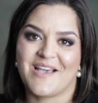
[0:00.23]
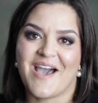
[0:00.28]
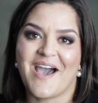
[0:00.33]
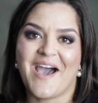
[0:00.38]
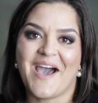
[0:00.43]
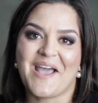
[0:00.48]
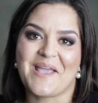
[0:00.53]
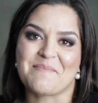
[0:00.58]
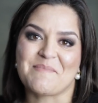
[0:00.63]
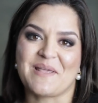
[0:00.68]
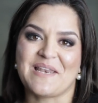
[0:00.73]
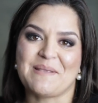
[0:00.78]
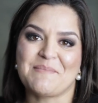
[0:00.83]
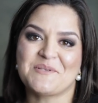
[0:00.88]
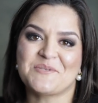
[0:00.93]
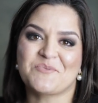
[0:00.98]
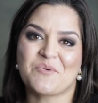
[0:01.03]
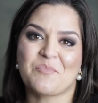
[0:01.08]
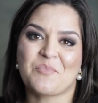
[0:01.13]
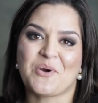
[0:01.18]
Hi, my name
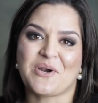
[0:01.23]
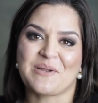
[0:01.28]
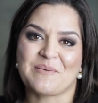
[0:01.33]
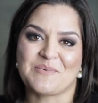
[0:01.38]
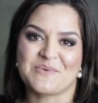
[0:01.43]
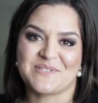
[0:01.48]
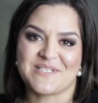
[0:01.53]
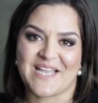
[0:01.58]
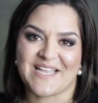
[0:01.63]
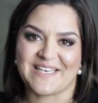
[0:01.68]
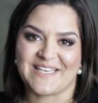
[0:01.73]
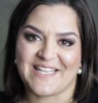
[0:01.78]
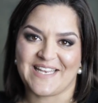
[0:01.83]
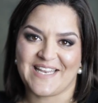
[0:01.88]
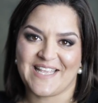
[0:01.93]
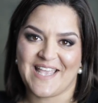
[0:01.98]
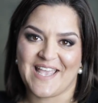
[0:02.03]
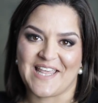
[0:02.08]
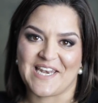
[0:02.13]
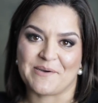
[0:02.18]
is Roberta
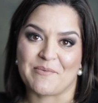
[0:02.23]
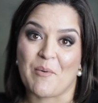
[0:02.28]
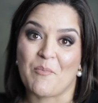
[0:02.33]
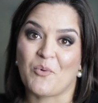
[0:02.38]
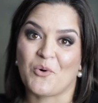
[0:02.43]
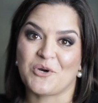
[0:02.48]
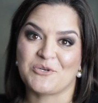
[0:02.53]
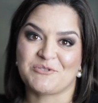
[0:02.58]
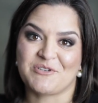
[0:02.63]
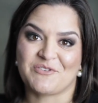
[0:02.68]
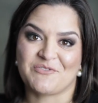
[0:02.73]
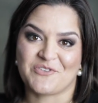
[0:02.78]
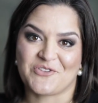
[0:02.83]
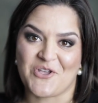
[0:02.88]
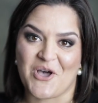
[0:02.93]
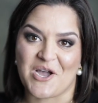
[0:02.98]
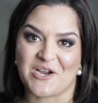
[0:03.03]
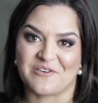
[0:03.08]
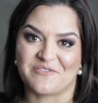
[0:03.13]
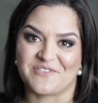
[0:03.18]
Montagnini and I'm a portrait
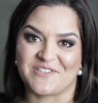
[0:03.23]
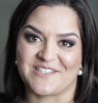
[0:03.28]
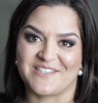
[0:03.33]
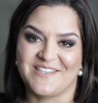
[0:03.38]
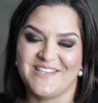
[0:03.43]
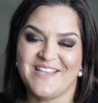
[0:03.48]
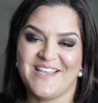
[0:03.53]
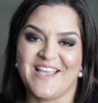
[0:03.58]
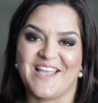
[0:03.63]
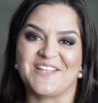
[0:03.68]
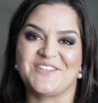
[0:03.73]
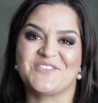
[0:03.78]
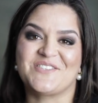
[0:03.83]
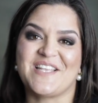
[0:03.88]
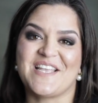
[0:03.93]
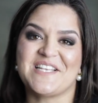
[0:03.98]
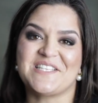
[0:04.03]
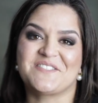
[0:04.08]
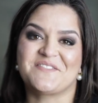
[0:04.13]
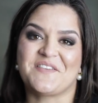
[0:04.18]
photographer. In
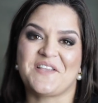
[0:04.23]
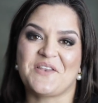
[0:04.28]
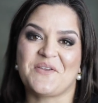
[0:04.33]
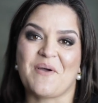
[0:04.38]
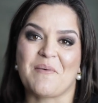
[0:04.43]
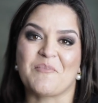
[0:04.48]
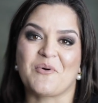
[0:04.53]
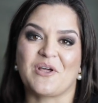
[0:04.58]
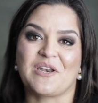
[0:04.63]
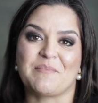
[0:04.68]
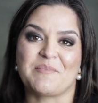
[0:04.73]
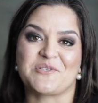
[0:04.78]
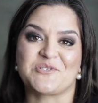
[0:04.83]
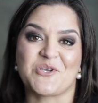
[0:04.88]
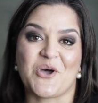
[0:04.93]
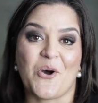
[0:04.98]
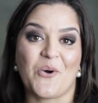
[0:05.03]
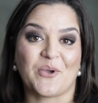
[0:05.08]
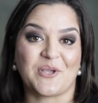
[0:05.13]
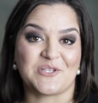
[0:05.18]
today's video, I'm going to be
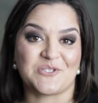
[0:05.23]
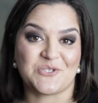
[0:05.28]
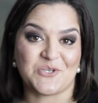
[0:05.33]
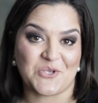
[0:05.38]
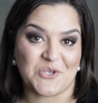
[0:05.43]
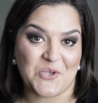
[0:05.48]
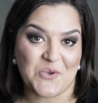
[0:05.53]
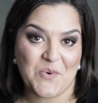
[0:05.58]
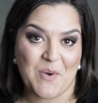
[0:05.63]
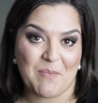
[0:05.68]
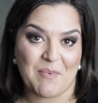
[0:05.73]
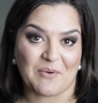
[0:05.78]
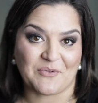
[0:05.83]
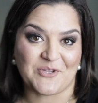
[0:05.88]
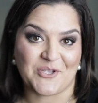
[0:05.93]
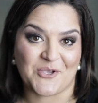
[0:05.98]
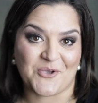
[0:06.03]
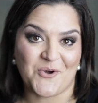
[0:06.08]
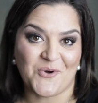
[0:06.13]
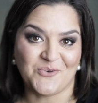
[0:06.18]
talking to you about
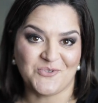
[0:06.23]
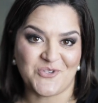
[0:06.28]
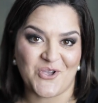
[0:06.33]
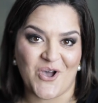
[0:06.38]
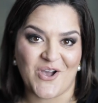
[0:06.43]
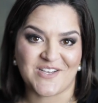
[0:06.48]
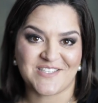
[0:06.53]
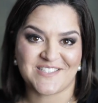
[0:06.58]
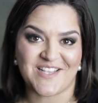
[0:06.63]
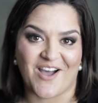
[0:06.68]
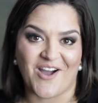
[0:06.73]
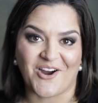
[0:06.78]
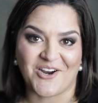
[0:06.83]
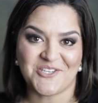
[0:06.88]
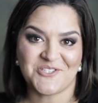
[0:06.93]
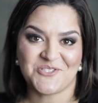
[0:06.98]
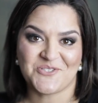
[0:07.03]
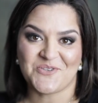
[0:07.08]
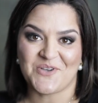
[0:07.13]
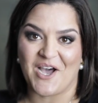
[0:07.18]
the Godox
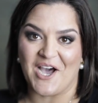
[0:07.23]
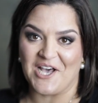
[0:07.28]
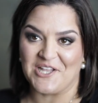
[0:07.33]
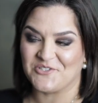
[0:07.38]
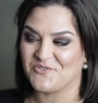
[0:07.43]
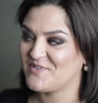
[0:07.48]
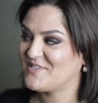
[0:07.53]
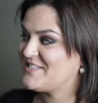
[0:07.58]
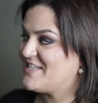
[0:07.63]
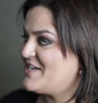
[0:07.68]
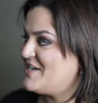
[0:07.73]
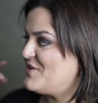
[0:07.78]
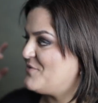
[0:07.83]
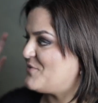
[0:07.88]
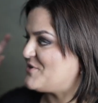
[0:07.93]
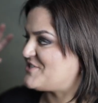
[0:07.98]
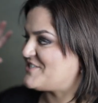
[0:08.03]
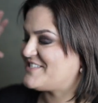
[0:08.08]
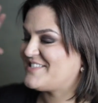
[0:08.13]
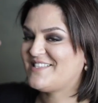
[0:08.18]
R200,
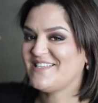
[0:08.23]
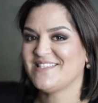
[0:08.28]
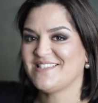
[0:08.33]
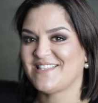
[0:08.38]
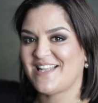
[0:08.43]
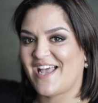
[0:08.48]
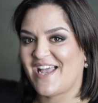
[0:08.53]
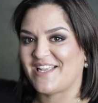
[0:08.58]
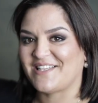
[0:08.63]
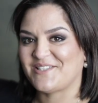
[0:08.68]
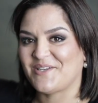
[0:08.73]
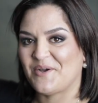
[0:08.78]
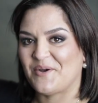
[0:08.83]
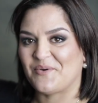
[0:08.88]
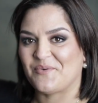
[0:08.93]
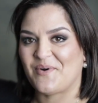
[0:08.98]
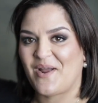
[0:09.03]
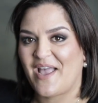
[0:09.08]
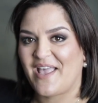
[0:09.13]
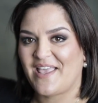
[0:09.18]
which is this light
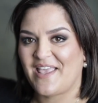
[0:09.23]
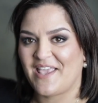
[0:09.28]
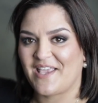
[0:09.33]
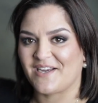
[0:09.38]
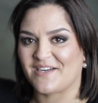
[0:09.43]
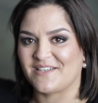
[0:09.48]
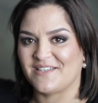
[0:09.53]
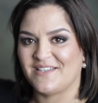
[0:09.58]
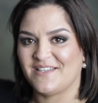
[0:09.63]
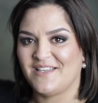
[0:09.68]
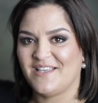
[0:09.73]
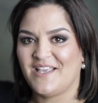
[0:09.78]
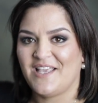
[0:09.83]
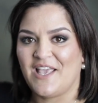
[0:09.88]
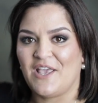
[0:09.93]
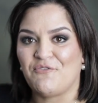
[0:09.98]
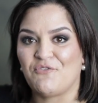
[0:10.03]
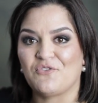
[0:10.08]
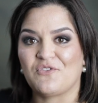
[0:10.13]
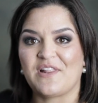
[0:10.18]
right here.
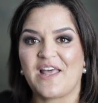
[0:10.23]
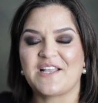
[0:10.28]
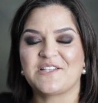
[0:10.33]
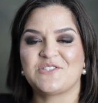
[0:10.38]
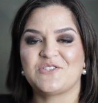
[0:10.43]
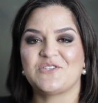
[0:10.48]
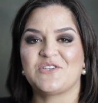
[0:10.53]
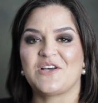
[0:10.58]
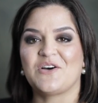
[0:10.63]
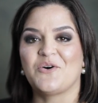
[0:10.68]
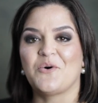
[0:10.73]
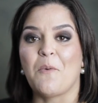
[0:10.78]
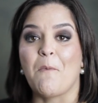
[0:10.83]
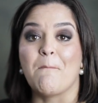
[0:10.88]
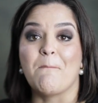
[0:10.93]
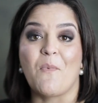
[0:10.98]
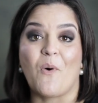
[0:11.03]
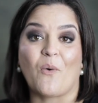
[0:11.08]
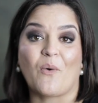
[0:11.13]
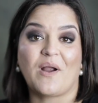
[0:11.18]
If you'd like to know
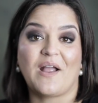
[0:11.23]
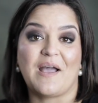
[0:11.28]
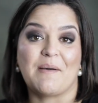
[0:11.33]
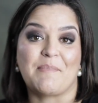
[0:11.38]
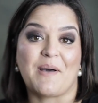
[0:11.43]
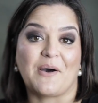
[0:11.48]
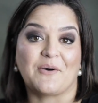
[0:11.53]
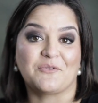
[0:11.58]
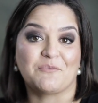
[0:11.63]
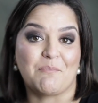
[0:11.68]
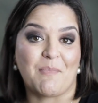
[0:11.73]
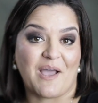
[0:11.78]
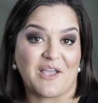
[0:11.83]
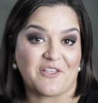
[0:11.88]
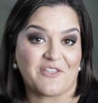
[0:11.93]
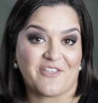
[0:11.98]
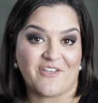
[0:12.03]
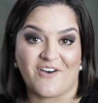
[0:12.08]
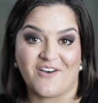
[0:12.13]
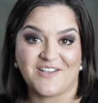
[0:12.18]
more about my
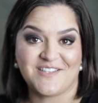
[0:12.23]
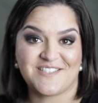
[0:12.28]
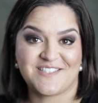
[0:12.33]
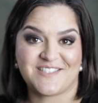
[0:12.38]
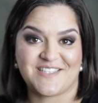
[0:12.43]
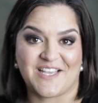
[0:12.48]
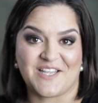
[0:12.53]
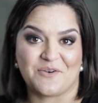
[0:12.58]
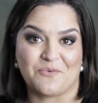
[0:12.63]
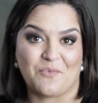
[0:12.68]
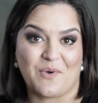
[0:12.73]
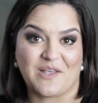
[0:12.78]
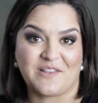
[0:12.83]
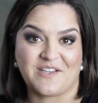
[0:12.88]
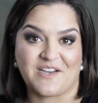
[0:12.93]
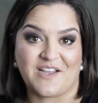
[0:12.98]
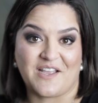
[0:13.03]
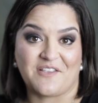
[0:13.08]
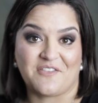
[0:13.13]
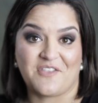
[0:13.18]
thoughts and
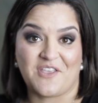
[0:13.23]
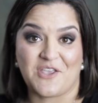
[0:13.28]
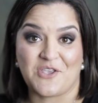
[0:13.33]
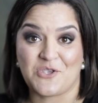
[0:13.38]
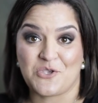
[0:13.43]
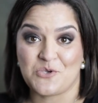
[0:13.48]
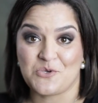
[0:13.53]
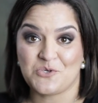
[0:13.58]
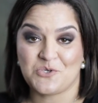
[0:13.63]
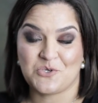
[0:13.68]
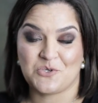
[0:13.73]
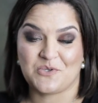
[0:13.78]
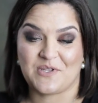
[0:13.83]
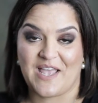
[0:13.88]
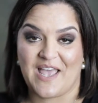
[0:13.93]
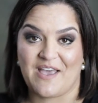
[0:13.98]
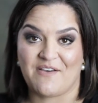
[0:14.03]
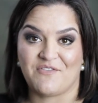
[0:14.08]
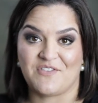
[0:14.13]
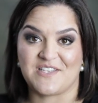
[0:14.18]
whether I think you should
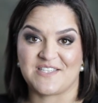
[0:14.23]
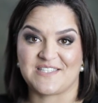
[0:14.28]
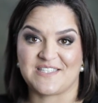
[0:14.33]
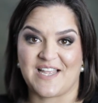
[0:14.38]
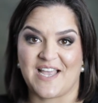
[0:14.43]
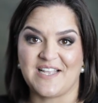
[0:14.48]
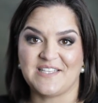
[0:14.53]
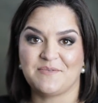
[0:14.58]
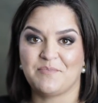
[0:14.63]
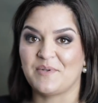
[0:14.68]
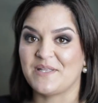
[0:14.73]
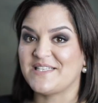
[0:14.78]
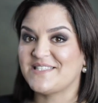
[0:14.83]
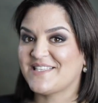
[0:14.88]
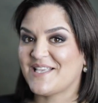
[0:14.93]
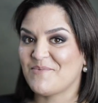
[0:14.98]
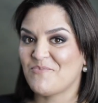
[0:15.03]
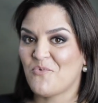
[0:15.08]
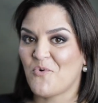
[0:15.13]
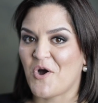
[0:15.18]
have this light, please
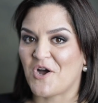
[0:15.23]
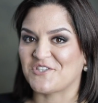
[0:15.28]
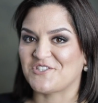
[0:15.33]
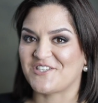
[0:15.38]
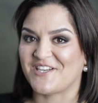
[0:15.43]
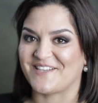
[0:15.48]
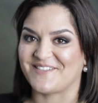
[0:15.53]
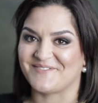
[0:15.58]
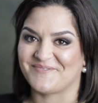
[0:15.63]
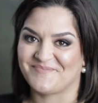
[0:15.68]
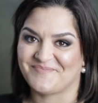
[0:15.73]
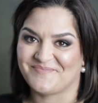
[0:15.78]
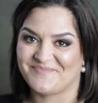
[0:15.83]
keep watching.